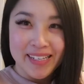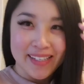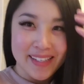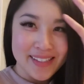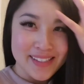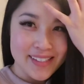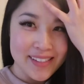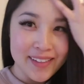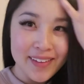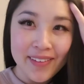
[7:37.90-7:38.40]

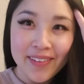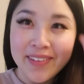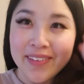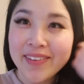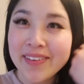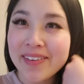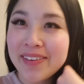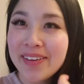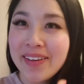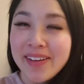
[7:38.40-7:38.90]
it's
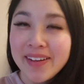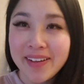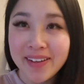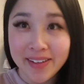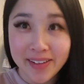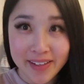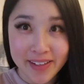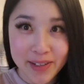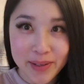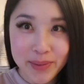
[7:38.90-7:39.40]
another
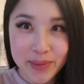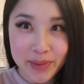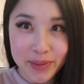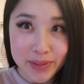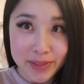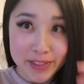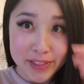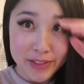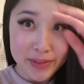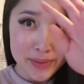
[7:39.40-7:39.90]
hour
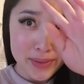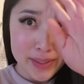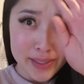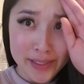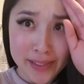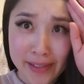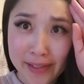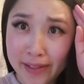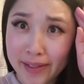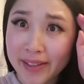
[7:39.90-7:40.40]
or 2
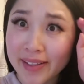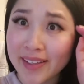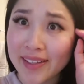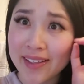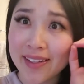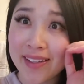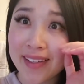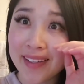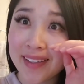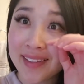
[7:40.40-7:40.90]
later
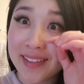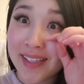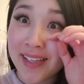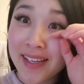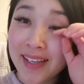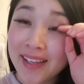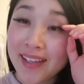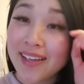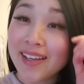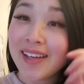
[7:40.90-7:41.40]
and
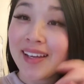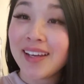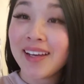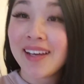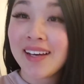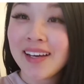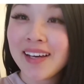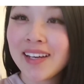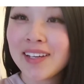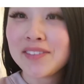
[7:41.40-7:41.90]

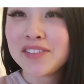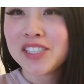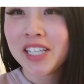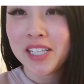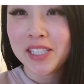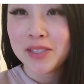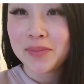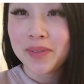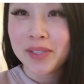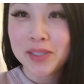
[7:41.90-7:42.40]
I've
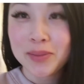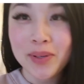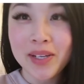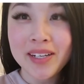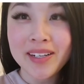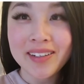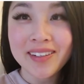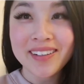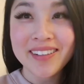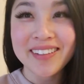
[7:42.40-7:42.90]
changed my
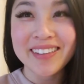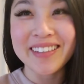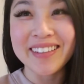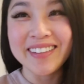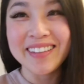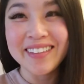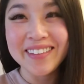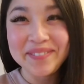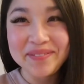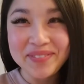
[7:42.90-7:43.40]

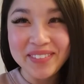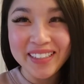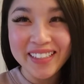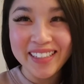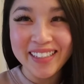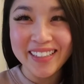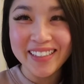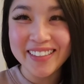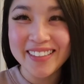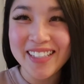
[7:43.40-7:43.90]
sweater
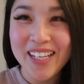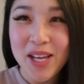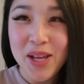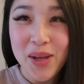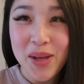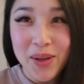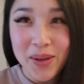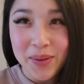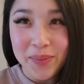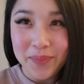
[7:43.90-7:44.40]
because
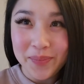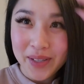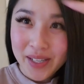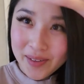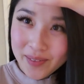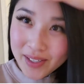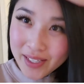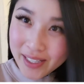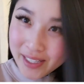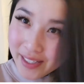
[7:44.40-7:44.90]

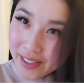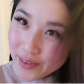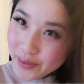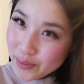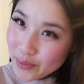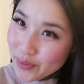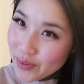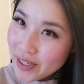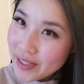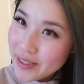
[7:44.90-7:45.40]
baby had a
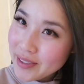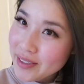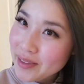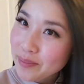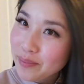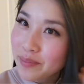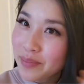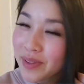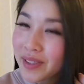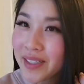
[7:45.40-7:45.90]

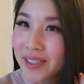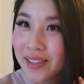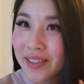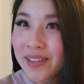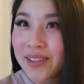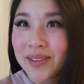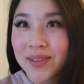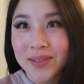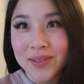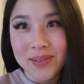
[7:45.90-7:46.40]
random bloody
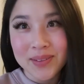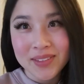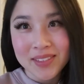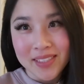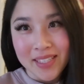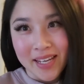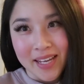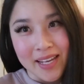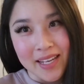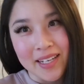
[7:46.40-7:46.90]
nose
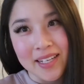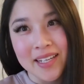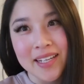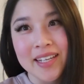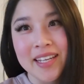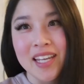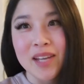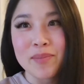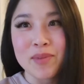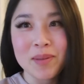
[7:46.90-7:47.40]
and he
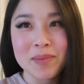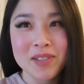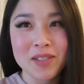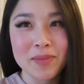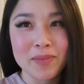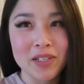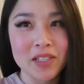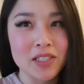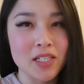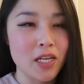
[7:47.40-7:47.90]
came up to
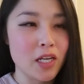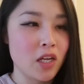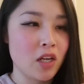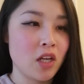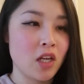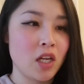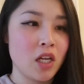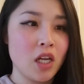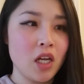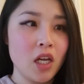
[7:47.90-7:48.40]
me like,
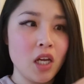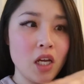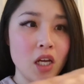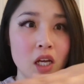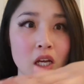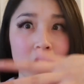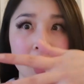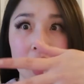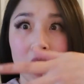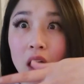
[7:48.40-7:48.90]

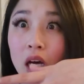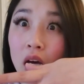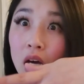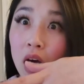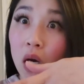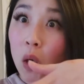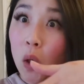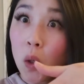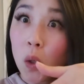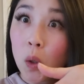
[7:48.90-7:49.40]

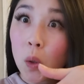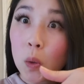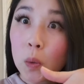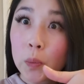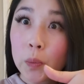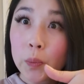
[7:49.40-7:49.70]
uh-oh,